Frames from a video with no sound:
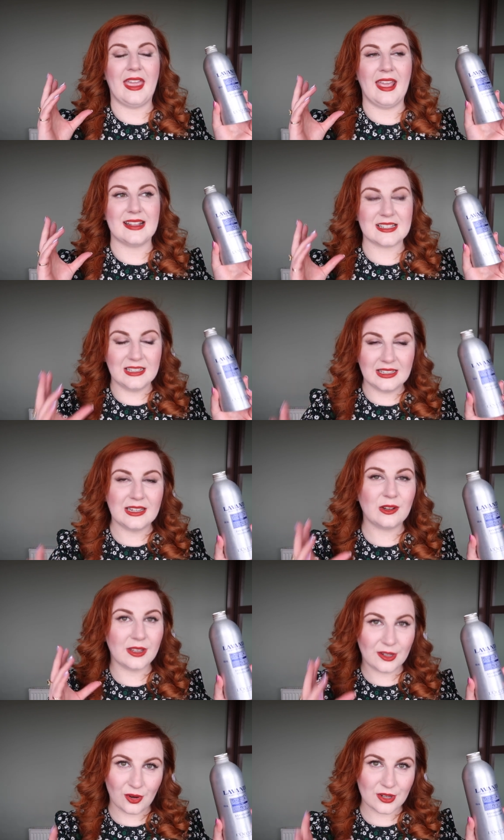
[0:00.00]
it's
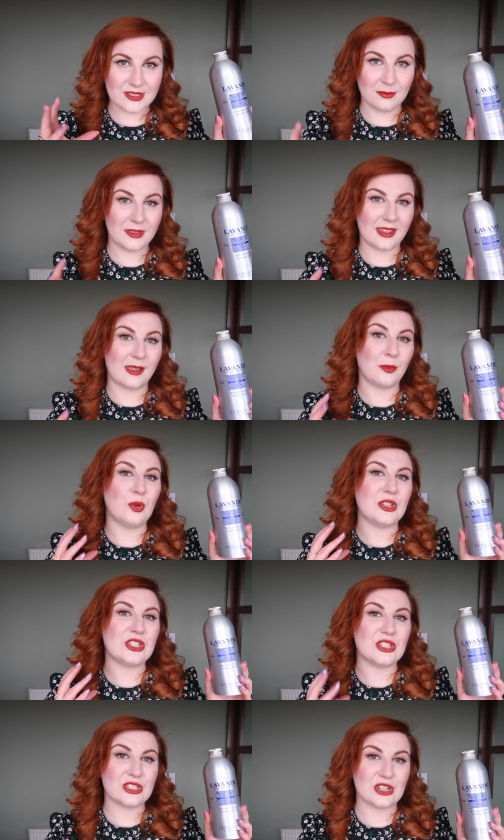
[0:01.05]
clearly not something I'm
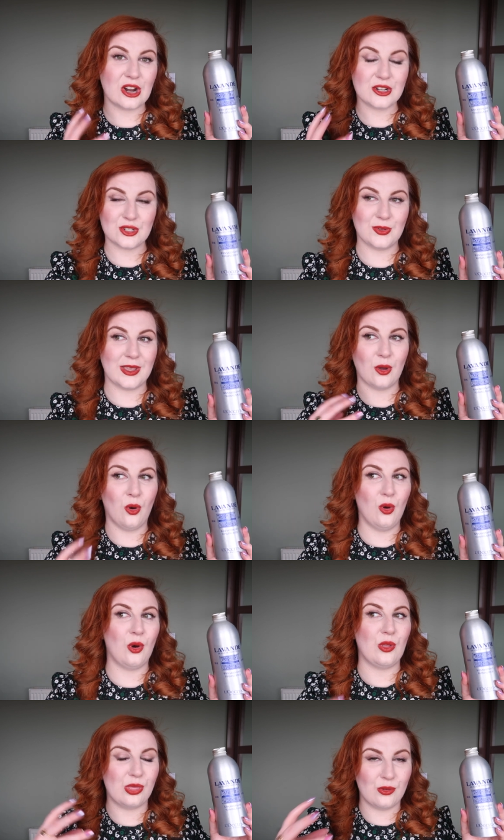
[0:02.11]
going to start doing
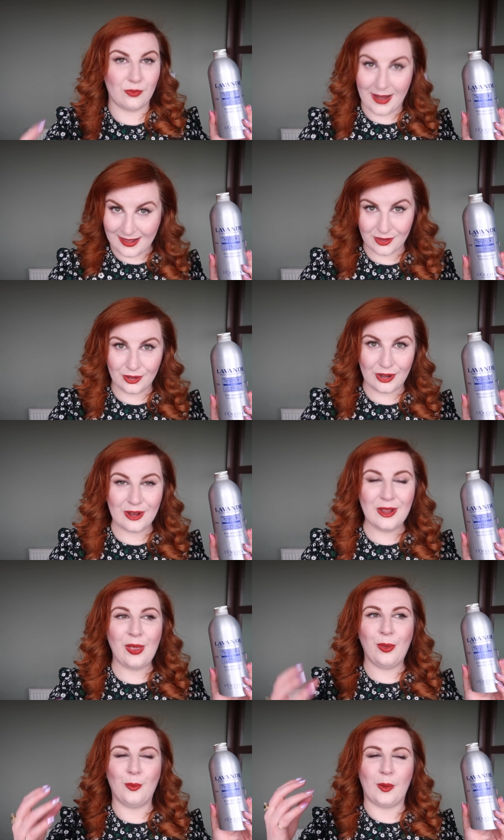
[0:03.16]
on the regular
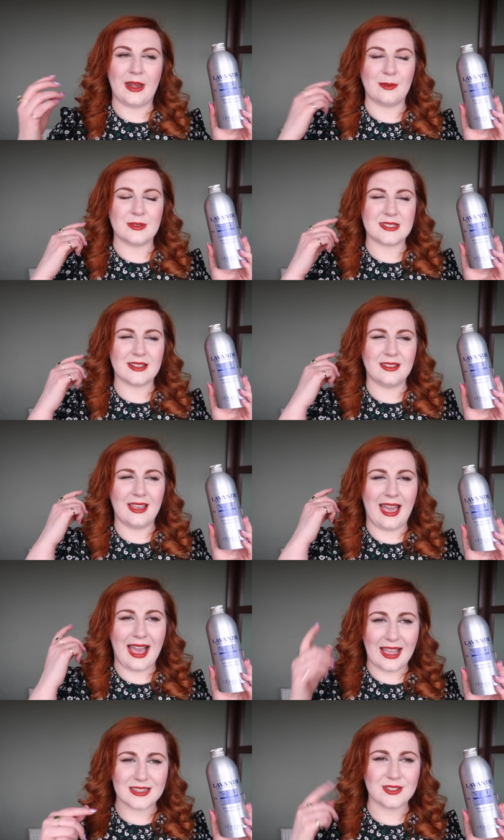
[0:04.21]
when I was
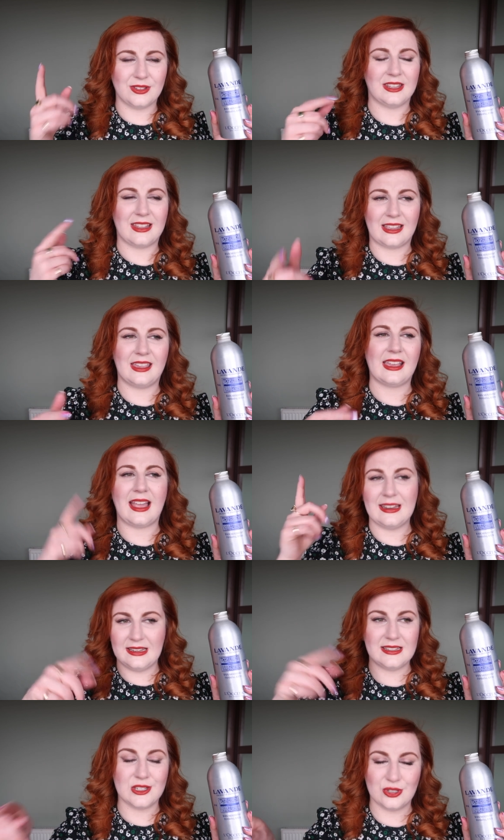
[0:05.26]
actively thinking I
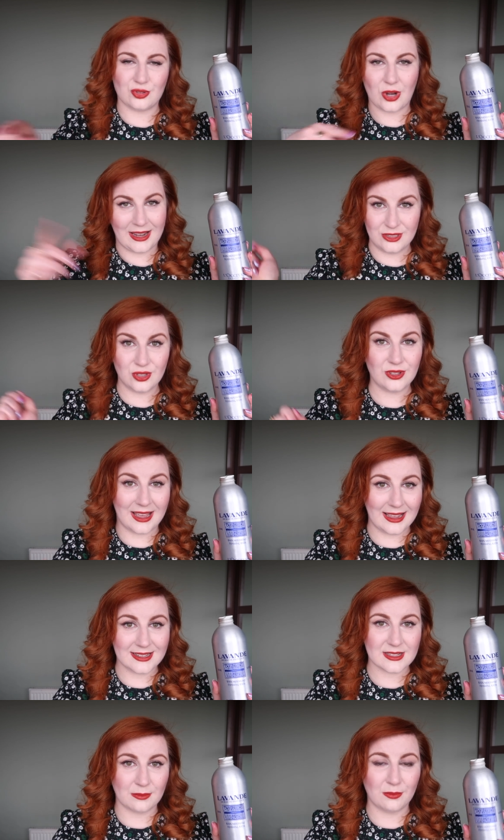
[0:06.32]
need to try and do that
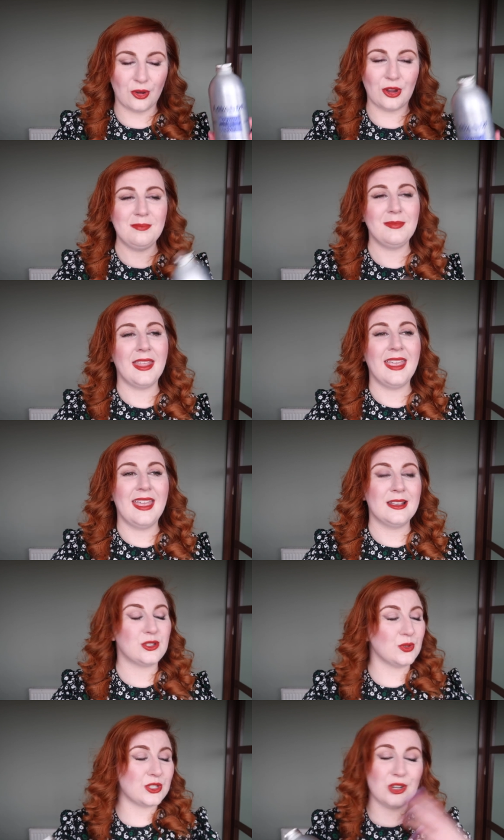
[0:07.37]
at some point.
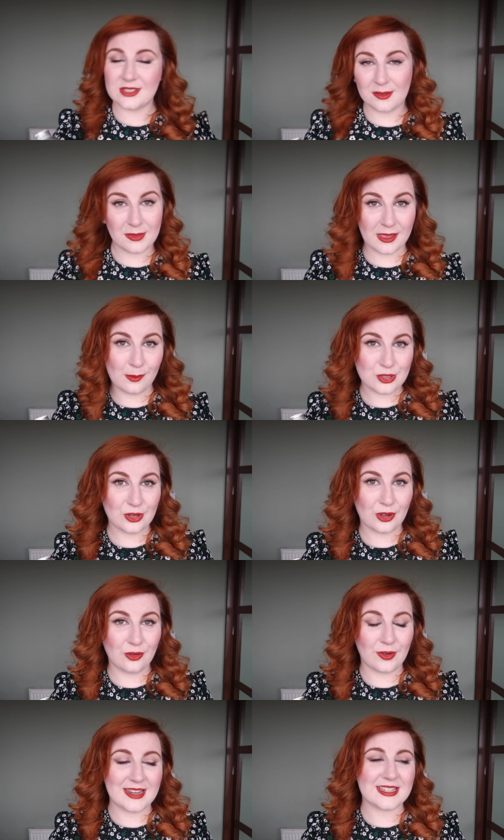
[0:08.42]
So it's not something I'm doing
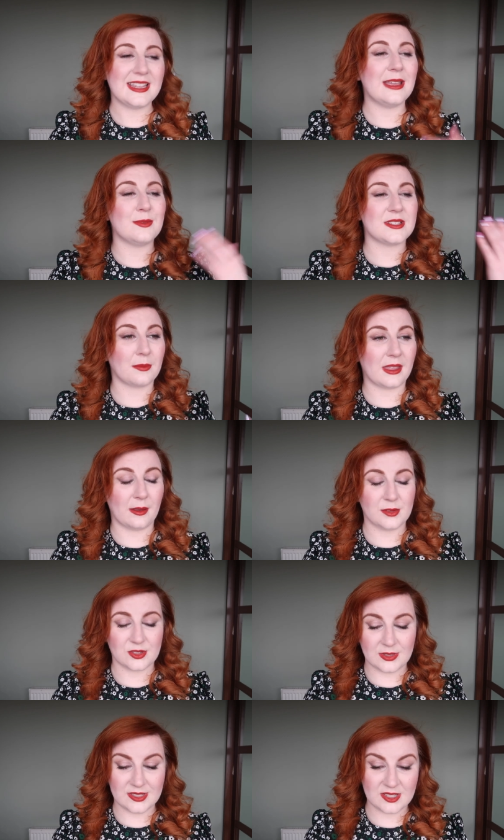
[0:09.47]
already. It was something I was
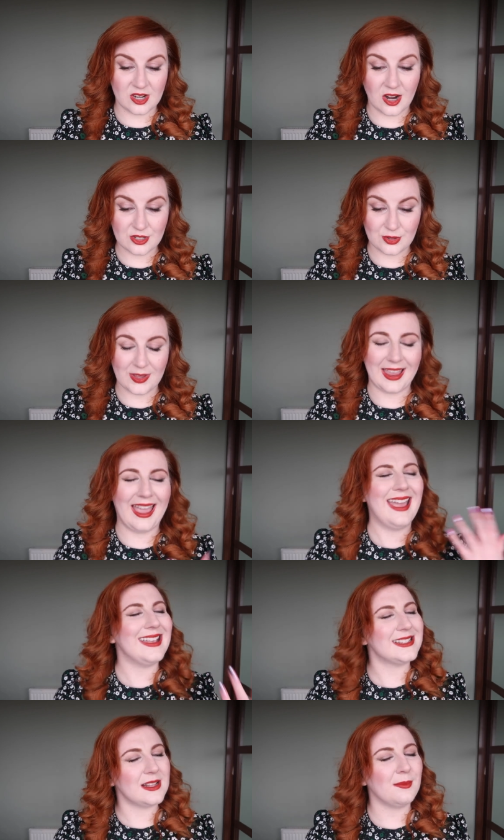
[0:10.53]
going to start doing. It
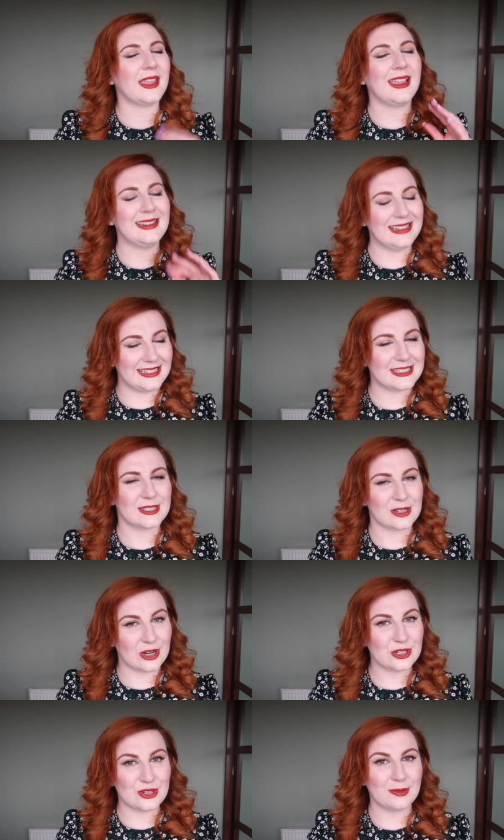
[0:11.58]
is something I need to
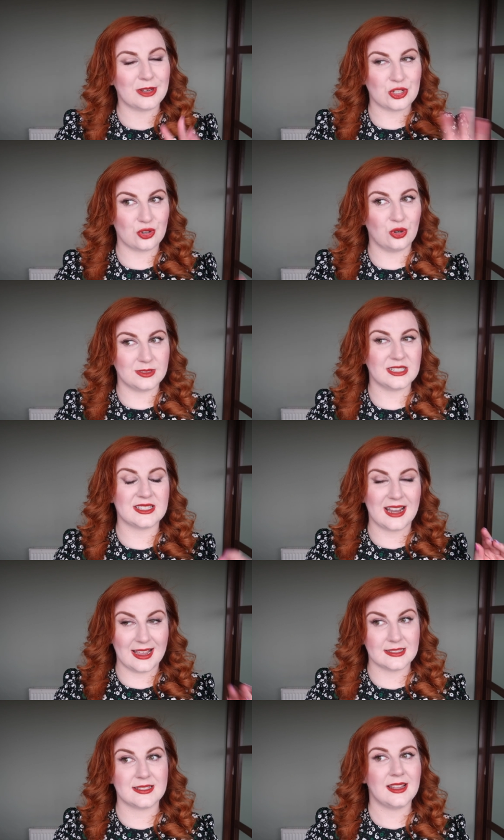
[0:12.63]
start doing. My just
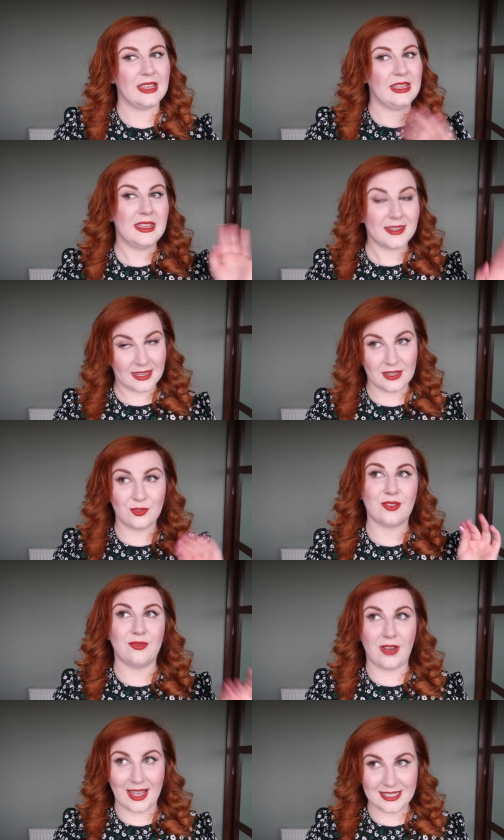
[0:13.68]
has kind of
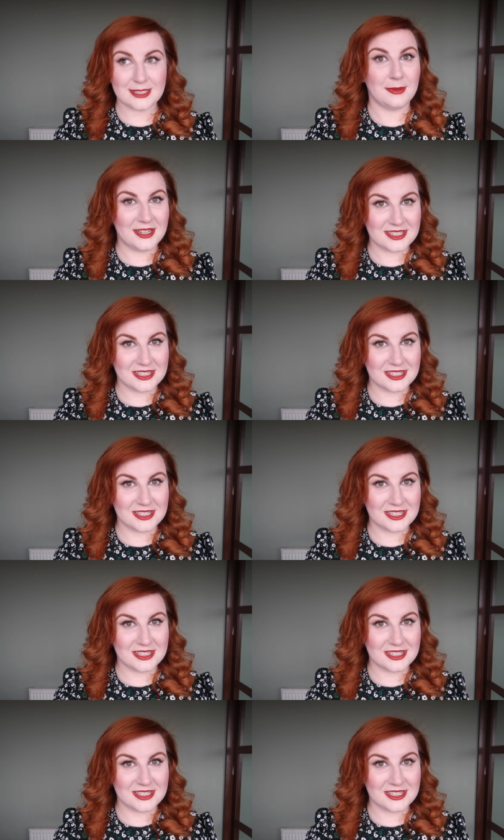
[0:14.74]
advised me